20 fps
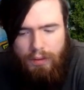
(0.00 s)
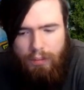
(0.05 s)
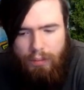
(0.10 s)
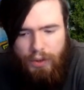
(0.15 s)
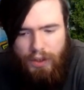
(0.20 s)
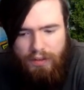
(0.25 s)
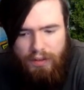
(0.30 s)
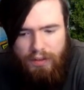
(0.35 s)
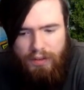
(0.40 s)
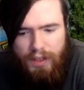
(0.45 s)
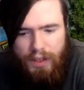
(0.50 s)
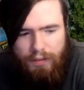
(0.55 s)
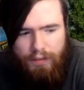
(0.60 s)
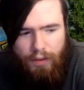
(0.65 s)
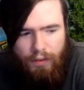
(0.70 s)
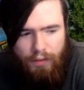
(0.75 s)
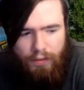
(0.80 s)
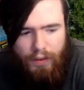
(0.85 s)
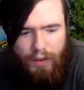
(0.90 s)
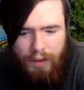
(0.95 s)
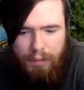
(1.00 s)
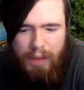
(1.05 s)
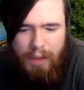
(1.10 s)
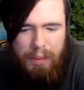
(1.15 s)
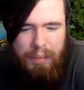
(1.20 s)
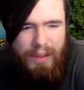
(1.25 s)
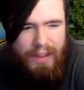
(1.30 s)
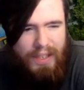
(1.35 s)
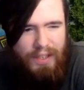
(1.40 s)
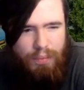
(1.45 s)
Brings itself to the field.
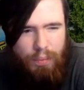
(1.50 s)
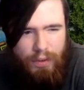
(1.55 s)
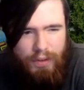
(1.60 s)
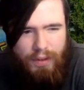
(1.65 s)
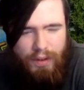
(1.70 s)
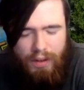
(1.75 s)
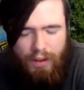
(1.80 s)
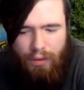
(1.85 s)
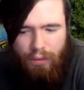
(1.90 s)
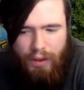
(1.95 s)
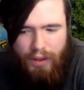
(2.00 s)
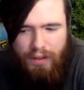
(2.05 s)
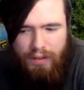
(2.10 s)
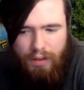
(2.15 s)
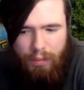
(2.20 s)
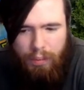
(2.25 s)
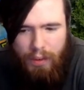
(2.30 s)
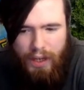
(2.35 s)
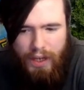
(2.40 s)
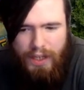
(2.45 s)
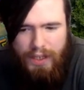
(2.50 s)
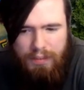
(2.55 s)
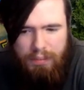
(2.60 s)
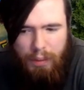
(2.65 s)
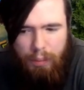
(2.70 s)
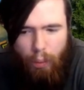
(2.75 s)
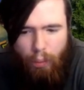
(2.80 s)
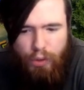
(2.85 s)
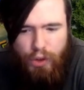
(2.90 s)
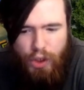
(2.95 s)
Maybe this wasn't the greatest of plays.
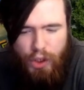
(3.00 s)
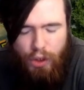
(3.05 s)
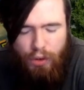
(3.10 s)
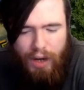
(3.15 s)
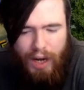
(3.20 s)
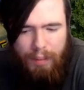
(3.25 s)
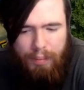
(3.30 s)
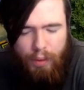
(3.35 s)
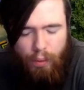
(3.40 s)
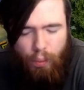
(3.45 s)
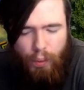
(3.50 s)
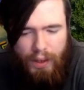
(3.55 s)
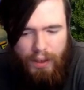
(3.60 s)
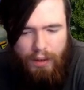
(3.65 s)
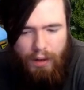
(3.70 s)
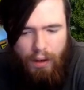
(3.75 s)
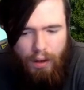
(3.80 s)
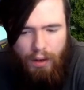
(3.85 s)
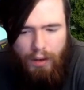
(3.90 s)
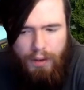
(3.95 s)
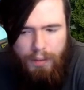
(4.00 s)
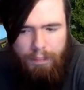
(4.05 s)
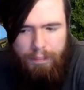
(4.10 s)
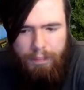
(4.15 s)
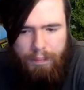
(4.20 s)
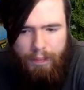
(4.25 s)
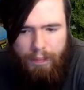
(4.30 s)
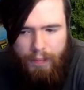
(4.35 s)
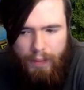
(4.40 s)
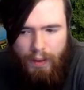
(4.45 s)
Maybe we should have grabbed the Wing card.
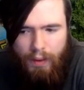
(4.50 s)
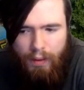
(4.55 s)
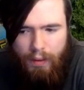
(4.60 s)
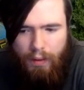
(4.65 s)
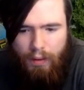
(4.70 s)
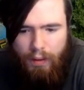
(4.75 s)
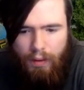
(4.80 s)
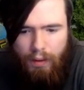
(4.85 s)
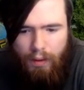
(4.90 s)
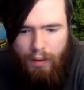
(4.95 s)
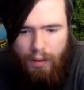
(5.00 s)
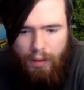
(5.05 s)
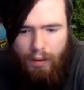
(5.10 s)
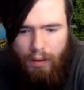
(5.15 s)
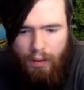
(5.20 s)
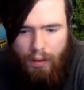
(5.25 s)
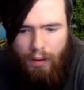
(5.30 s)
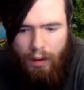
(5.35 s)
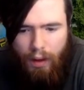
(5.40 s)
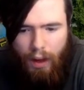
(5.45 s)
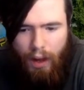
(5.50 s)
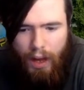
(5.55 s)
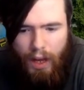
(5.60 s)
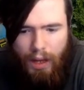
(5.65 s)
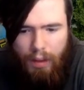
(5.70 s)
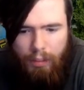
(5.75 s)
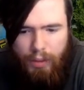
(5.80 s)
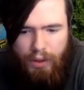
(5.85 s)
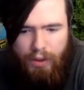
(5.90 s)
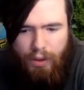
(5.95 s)

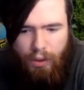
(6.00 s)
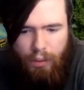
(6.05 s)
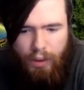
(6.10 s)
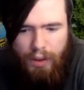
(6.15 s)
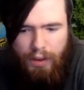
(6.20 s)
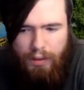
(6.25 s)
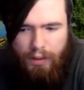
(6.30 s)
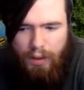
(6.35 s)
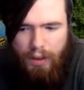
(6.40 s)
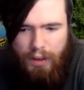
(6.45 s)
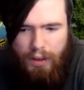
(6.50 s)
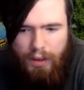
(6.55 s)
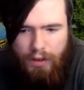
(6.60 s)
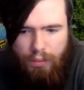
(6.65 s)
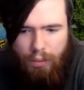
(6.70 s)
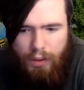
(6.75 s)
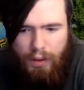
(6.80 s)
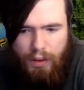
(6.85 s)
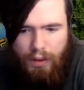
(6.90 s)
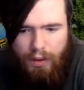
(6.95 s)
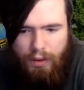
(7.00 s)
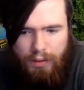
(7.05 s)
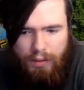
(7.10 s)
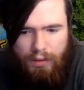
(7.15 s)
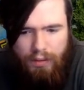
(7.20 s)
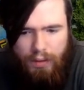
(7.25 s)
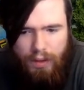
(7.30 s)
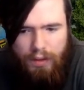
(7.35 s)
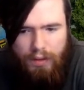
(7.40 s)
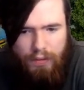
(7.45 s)
Uh, but you know what? It is what it
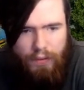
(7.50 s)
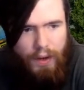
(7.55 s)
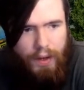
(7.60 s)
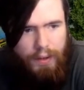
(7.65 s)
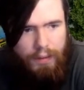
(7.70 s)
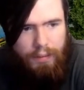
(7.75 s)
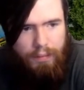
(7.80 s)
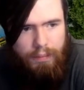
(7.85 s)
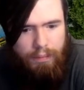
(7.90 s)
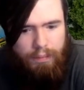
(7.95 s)
is. It's fine.